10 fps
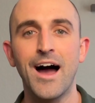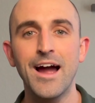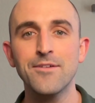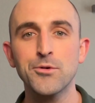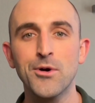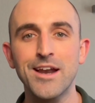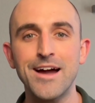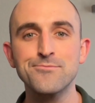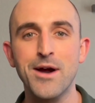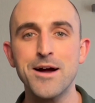Hi, everyone.
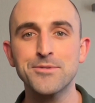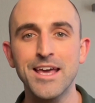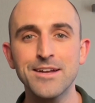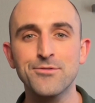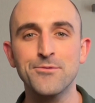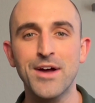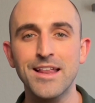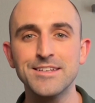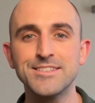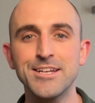I'm Rob King from
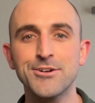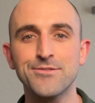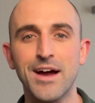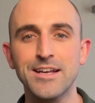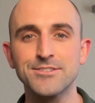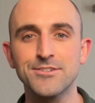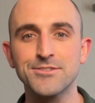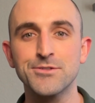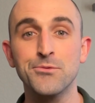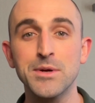Valley Senior
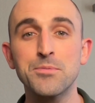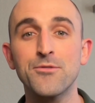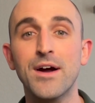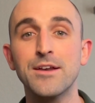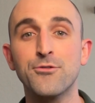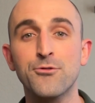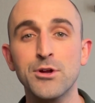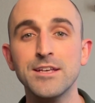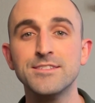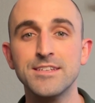Advisors. We provide
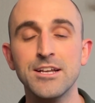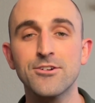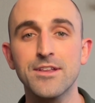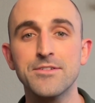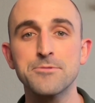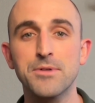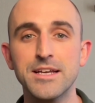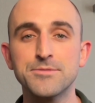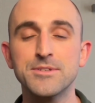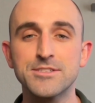free senior living
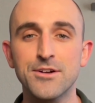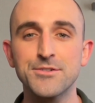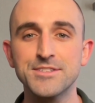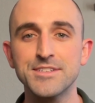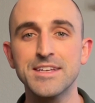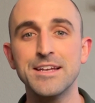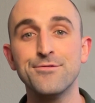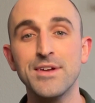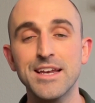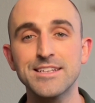placement services in
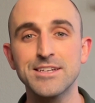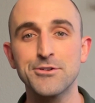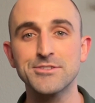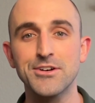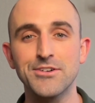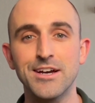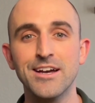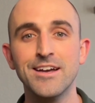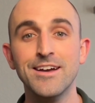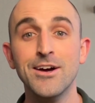Phoenix, Arizona.
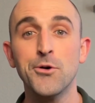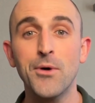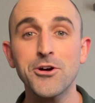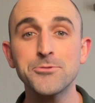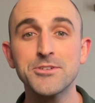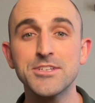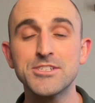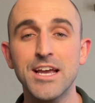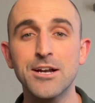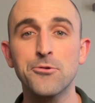Welcome to the
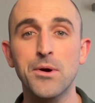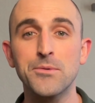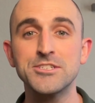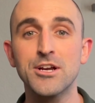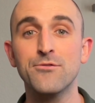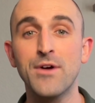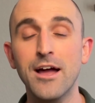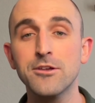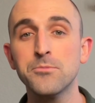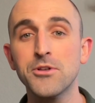channel where we share
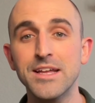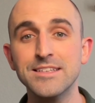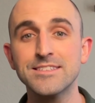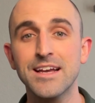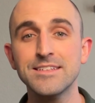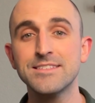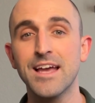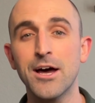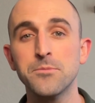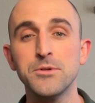valuable insights to
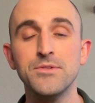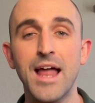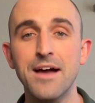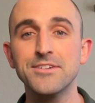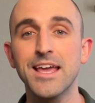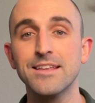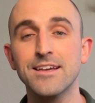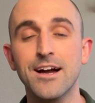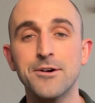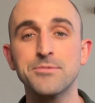help you navigate
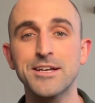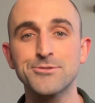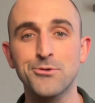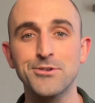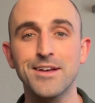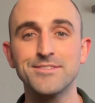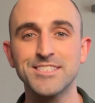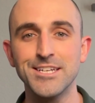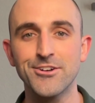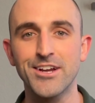the complex world of
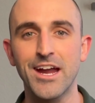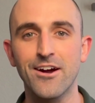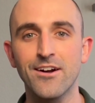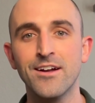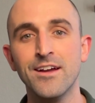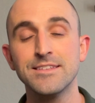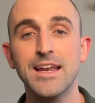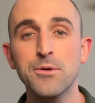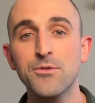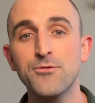senior care.
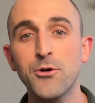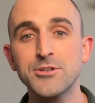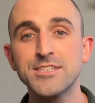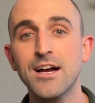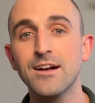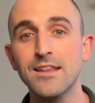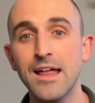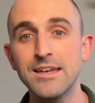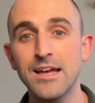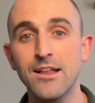Today, we're focusing on
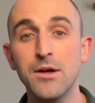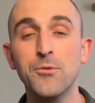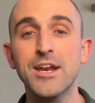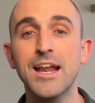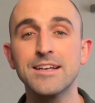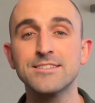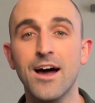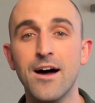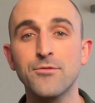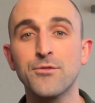Glendale and what it has to
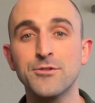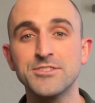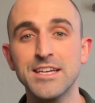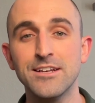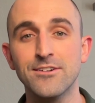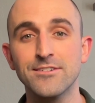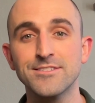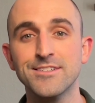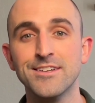offer for seniors.